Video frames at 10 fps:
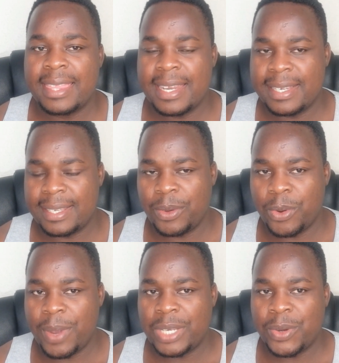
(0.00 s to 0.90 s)
Ethernet
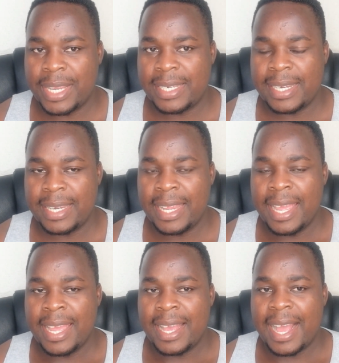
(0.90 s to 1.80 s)
or wired
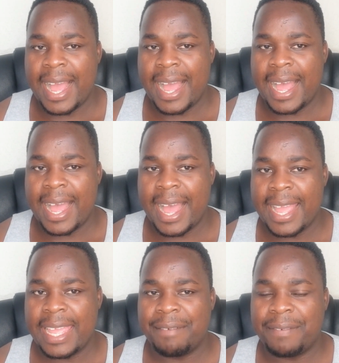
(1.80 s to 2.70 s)
connection,
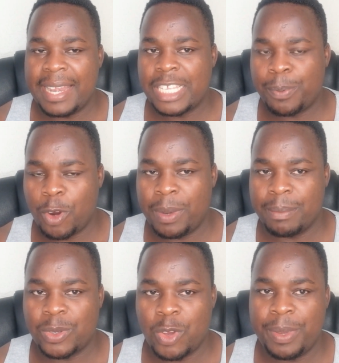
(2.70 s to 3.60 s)
I have less
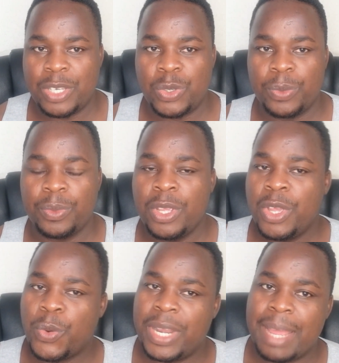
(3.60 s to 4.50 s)
problems compared to
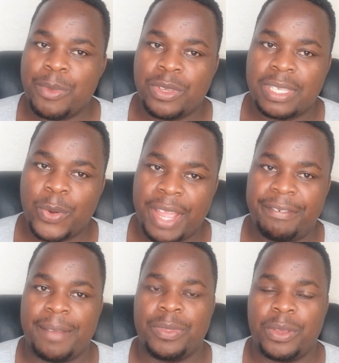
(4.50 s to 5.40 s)
when I'm using
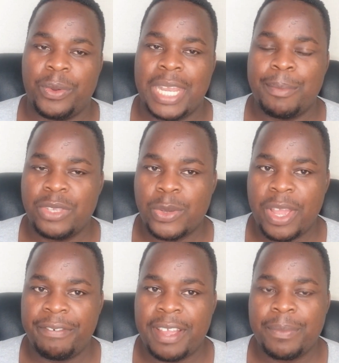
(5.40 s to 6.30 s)
Wi-Fi. When I'm using
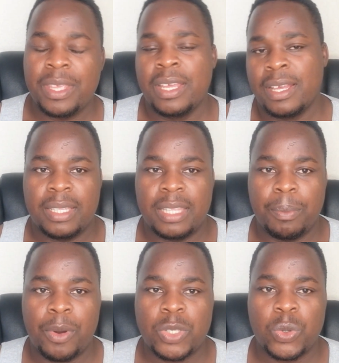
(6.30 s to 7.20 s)
Wi-Fi,
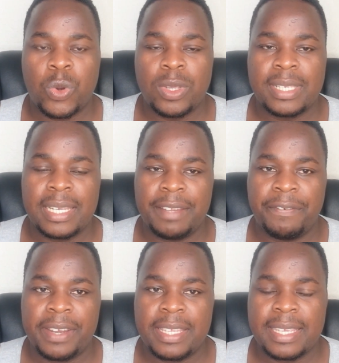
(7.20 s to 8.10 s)
the box will
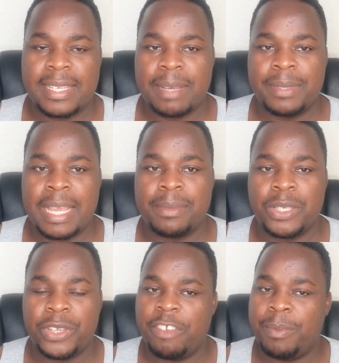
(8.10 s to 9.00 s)
constantly freeze and
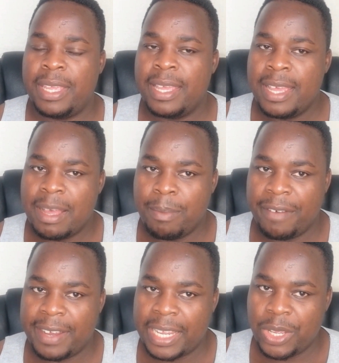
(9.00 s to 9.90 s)
sometimes it will give me
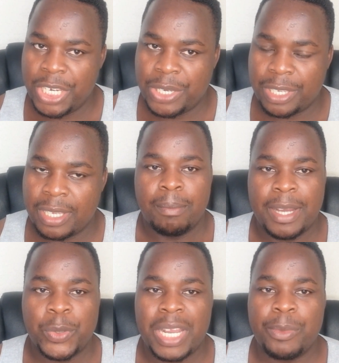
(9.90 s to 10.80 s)
buffering issues.
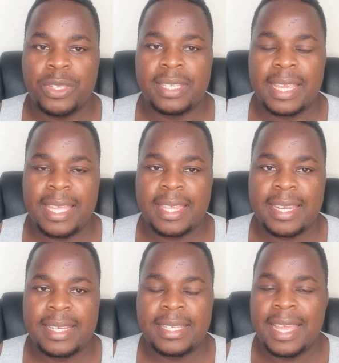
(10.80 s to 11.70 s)
But when I'm using
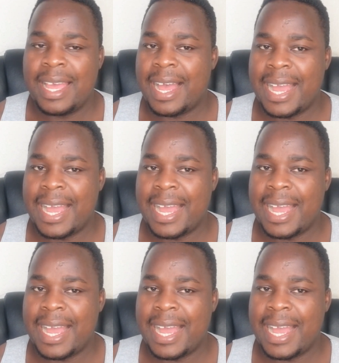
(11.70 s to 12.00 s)
Ethernet,